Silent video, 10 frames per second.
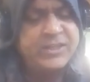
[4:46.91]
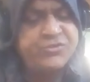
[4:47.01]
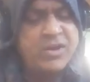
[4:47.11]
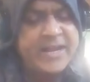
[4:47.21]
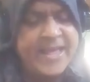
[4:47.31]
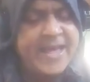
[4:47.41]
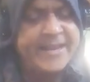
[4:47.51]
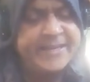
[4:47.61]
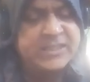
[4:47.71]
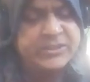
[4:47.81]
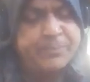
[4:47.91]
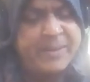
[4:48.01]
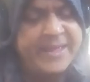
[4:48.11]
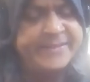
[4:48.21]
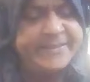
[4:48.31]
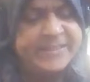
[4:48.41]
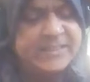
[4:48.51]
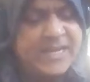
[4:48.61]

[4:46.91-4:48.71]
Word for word: drug addict, the bandit,